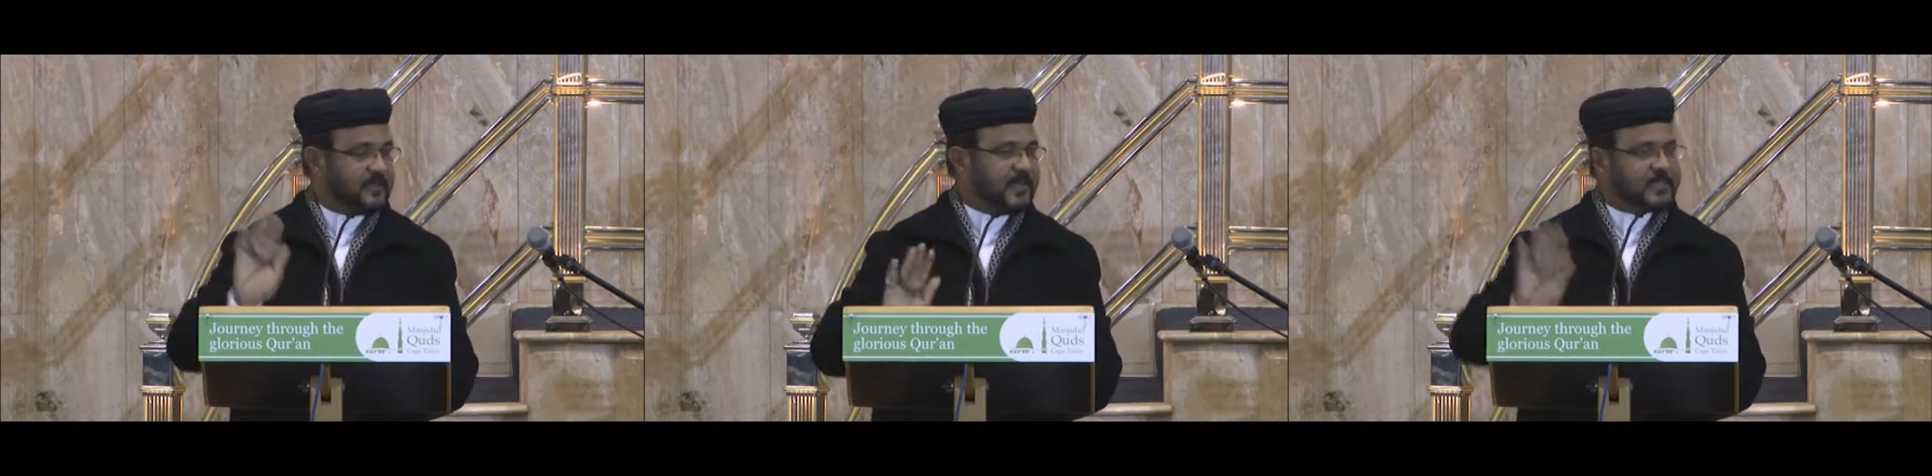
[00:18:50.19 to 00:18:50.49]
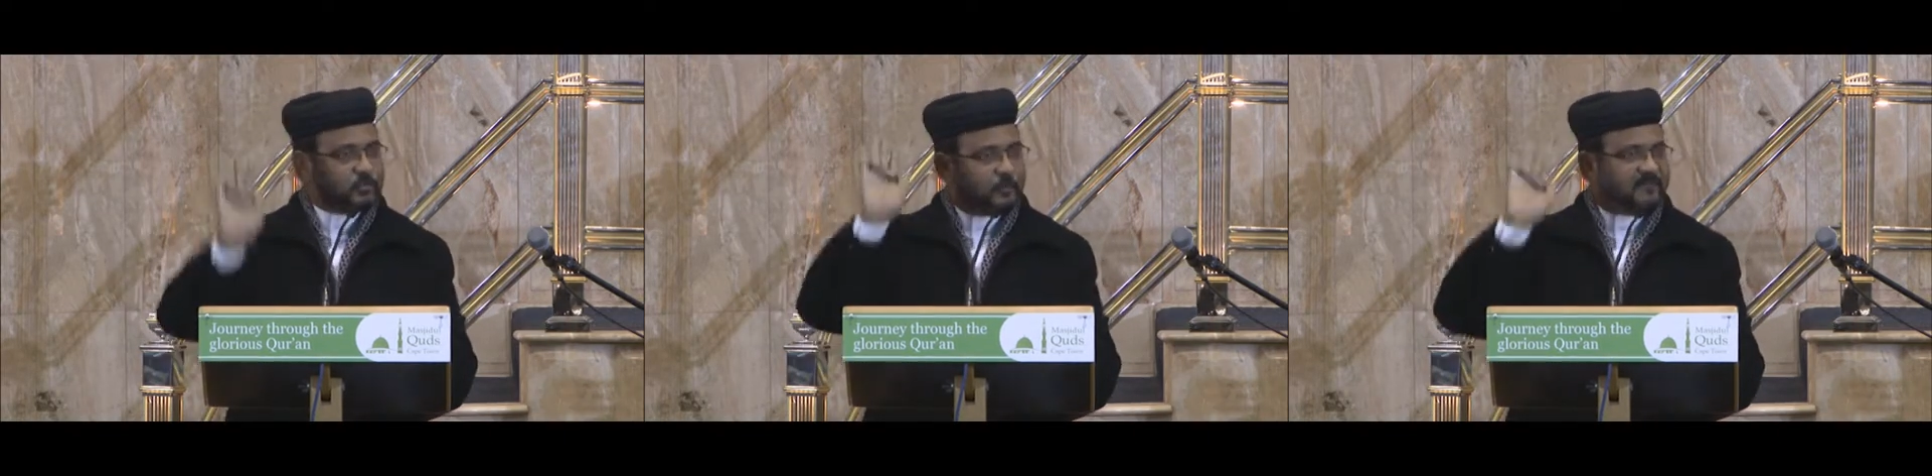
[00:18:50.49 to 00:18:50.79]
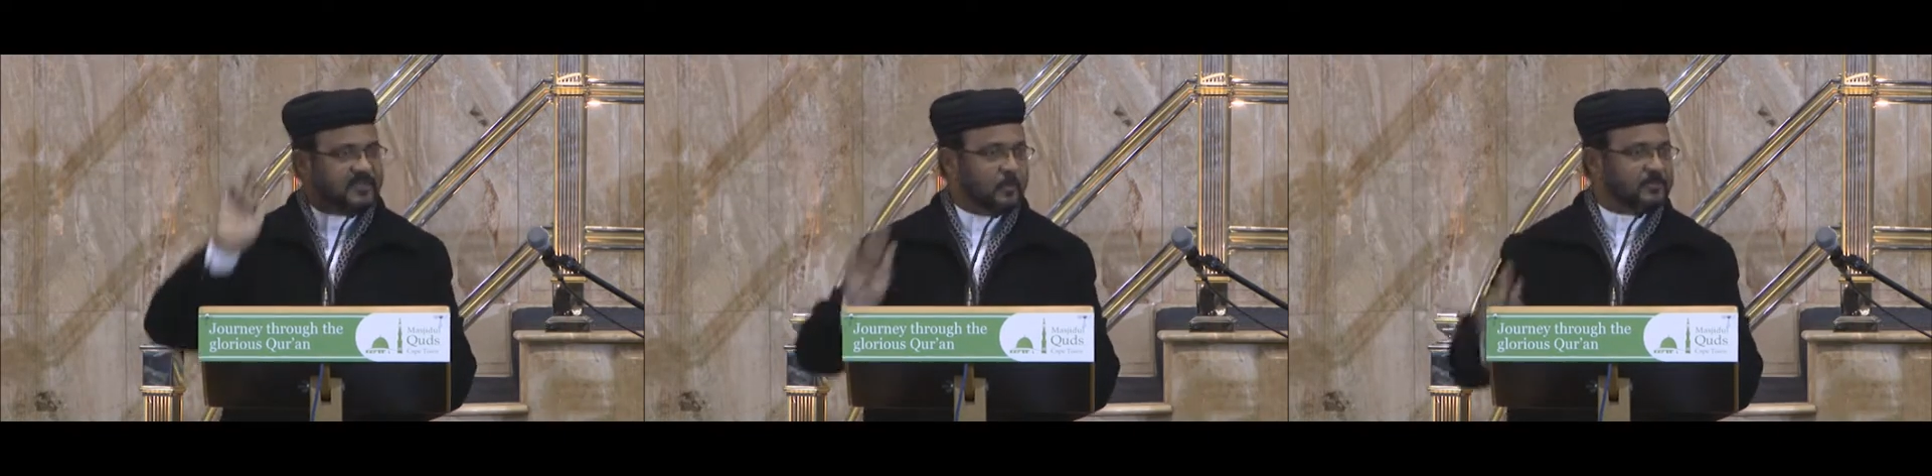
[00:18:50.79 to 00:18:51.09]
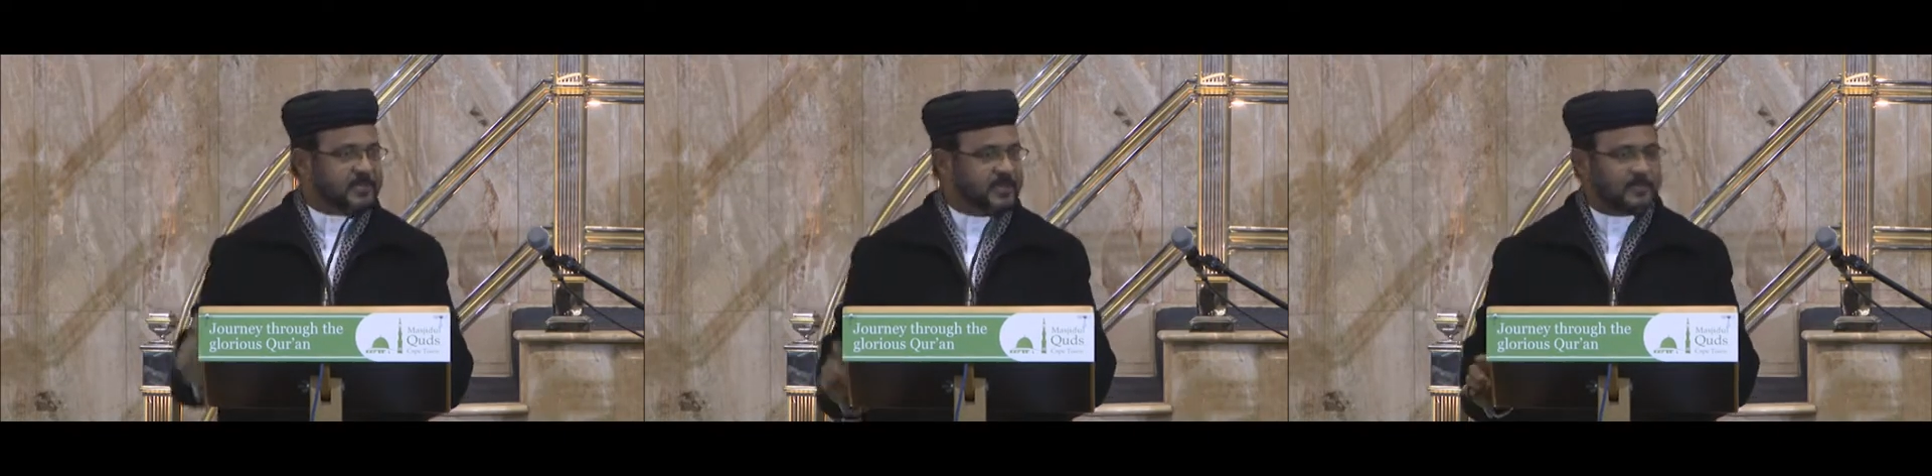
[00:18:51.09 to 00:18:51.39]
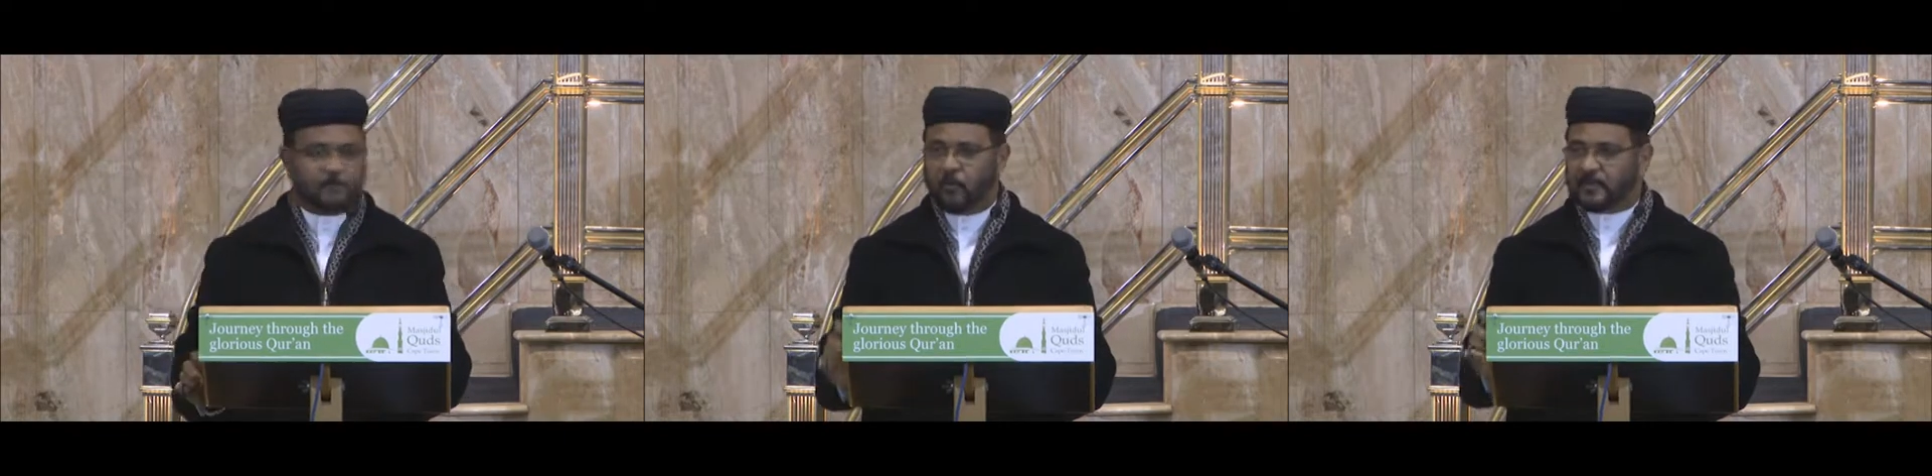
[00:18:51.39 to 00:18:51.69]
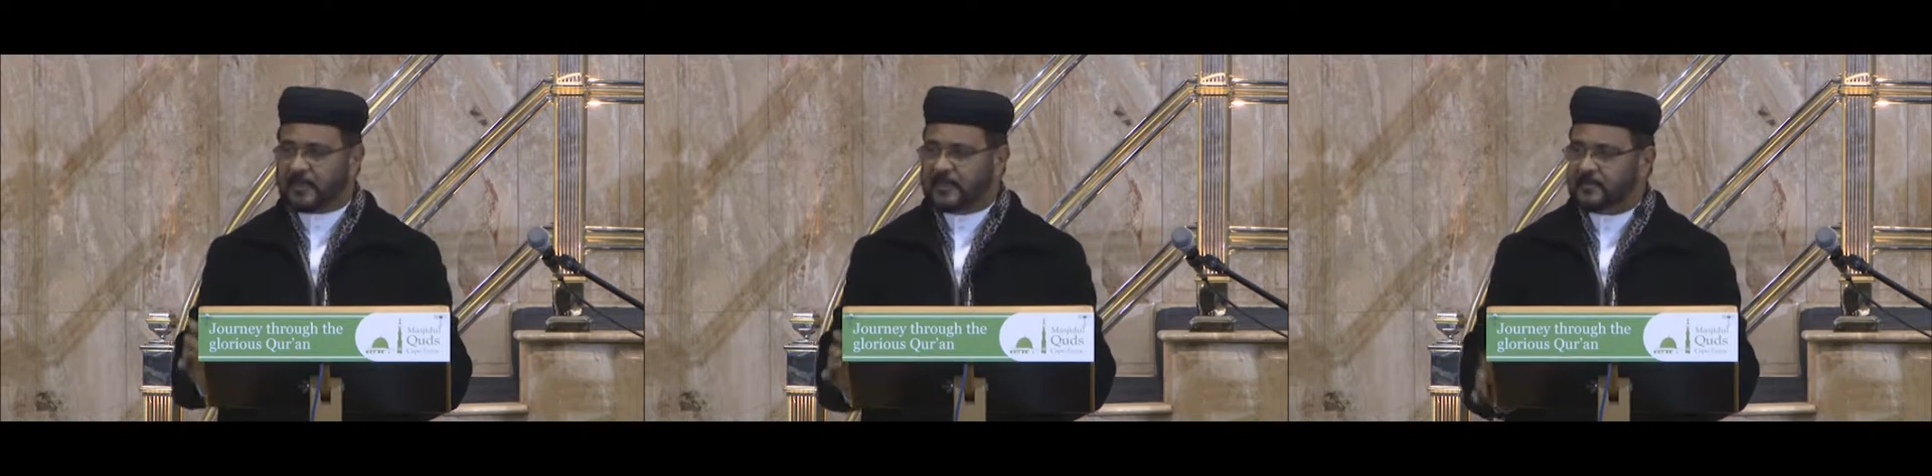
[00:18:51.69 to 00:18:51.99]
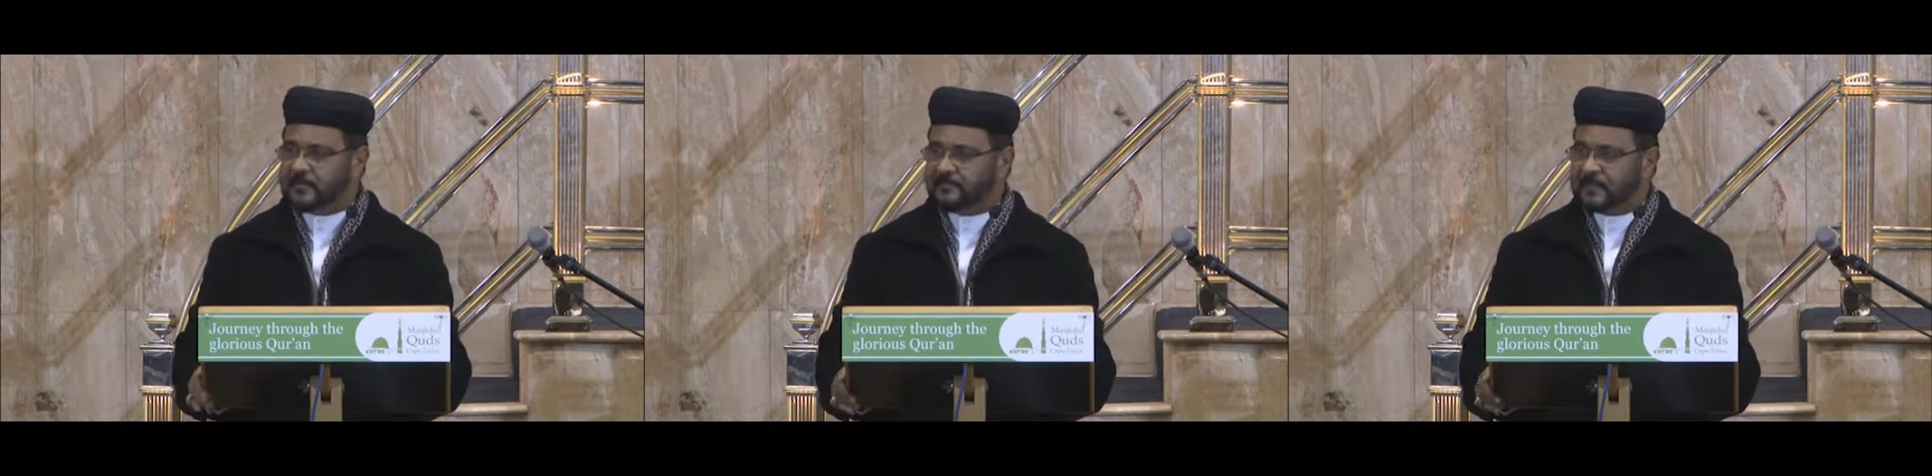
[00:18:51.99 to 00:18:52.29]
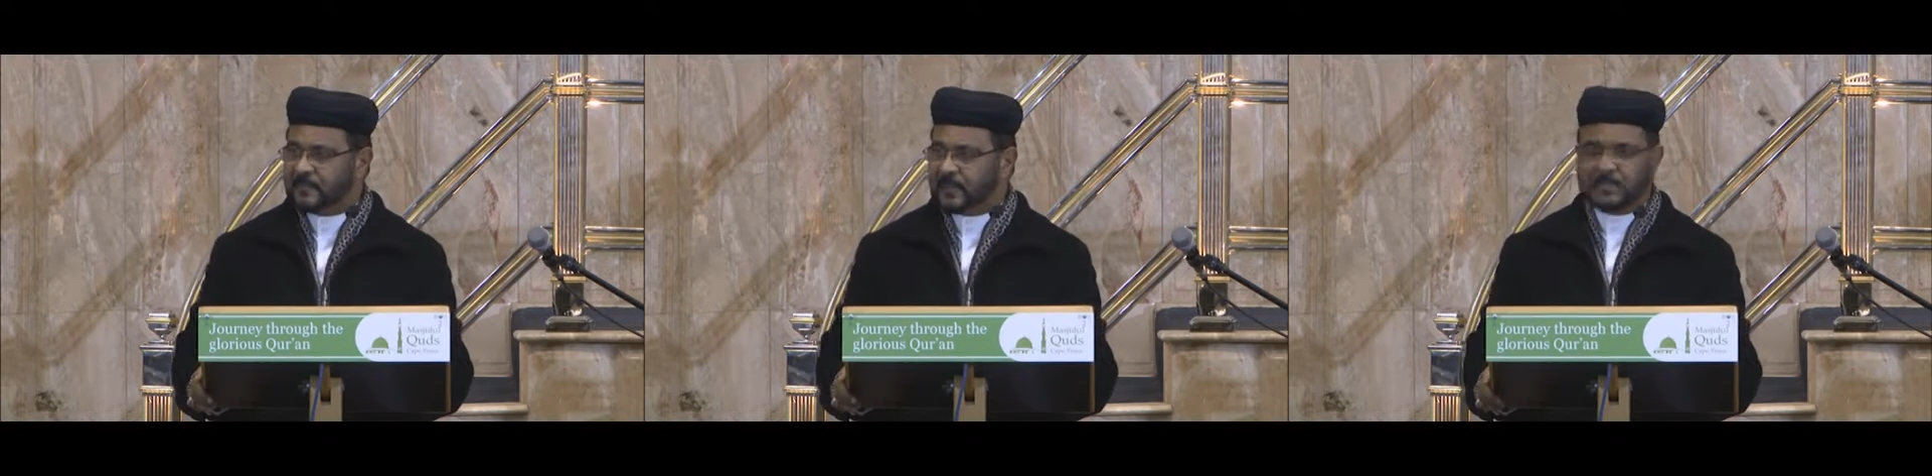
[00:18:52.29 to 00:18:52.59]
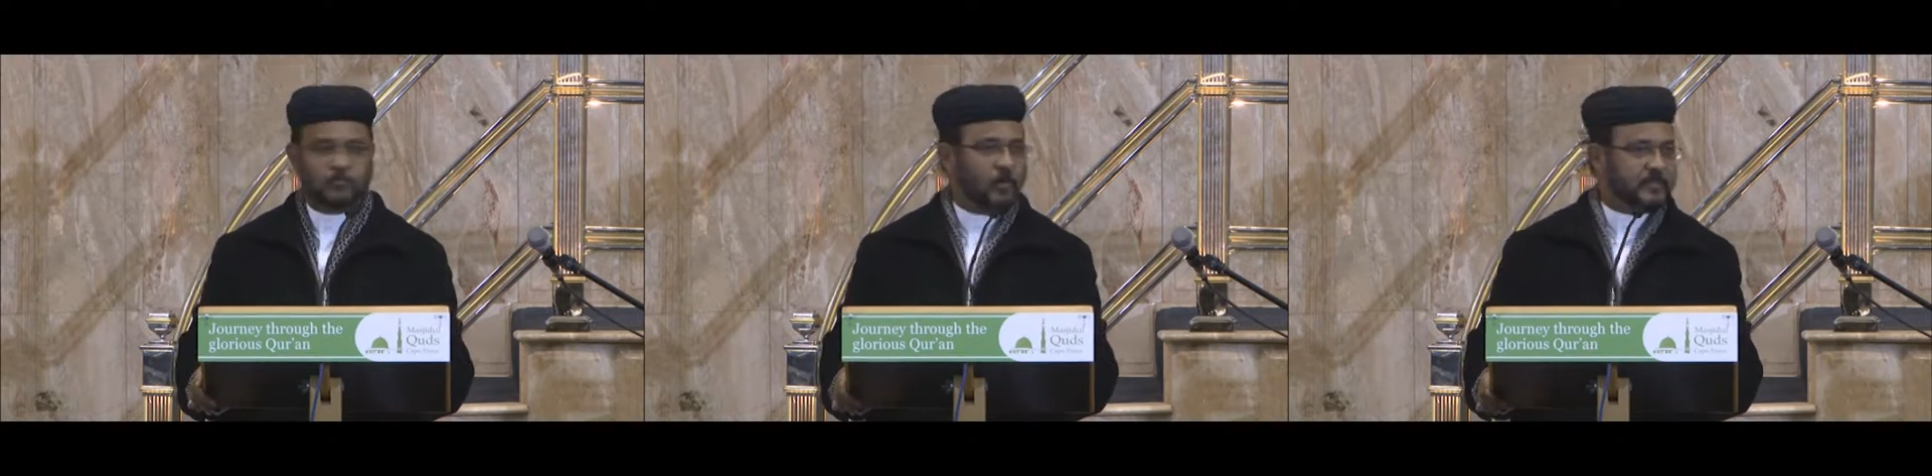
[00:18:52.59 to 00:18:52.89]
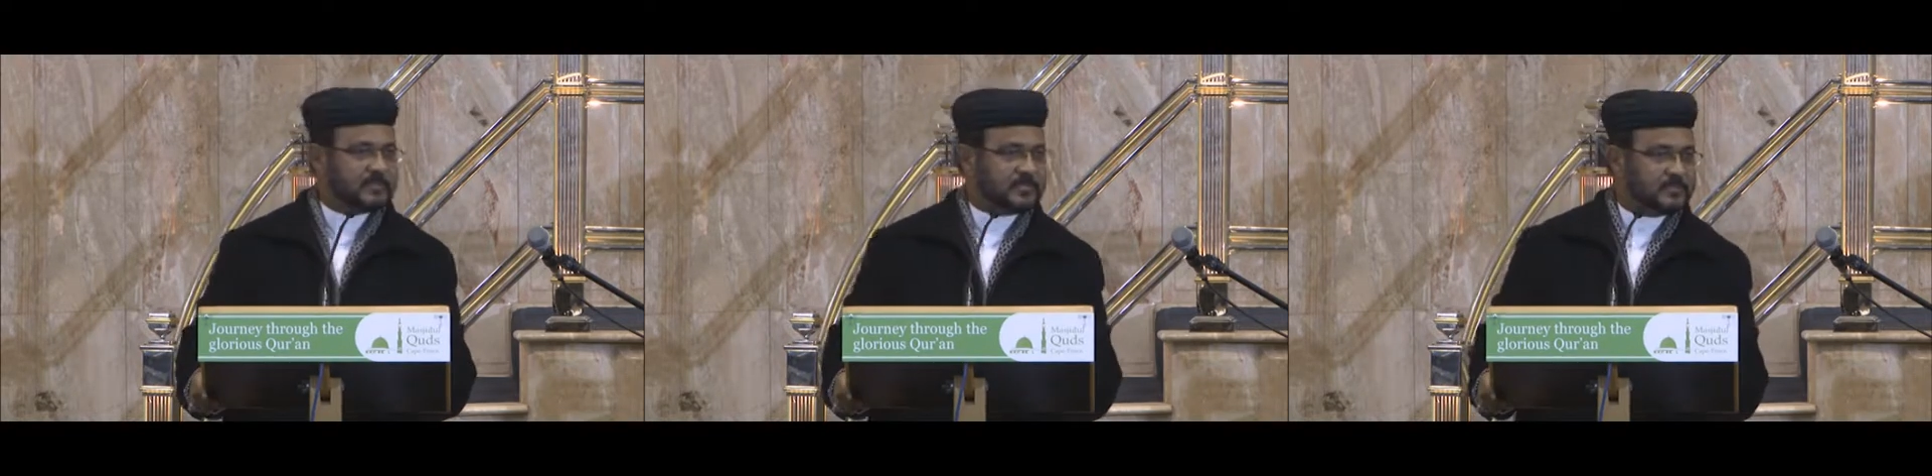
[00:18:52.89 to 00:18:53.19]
each group have their own thing, and they're born again, and the Mormons.